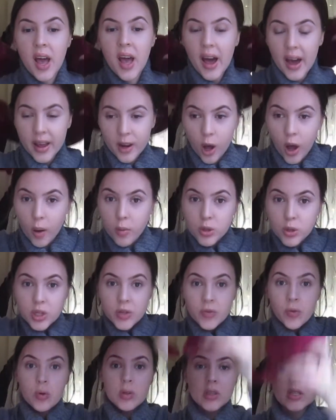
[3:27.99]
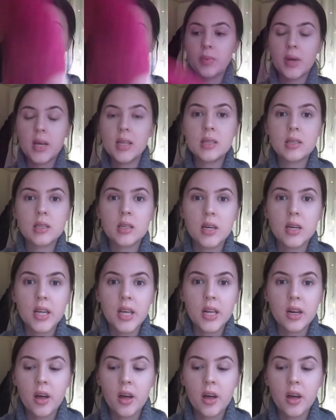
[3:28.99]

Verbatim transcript: and I would just fall asleep instantly.